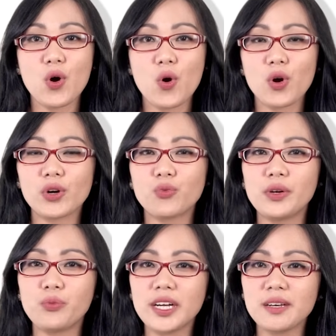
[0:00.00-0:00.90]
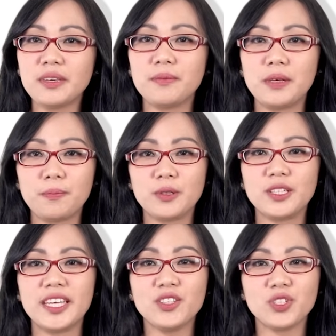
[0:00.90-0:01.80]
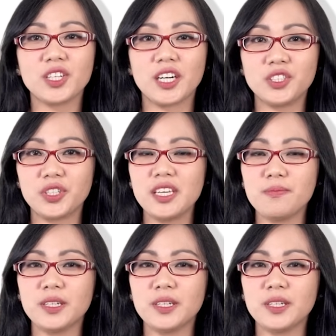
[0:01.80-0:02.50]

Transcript: or when welcoming people into the country,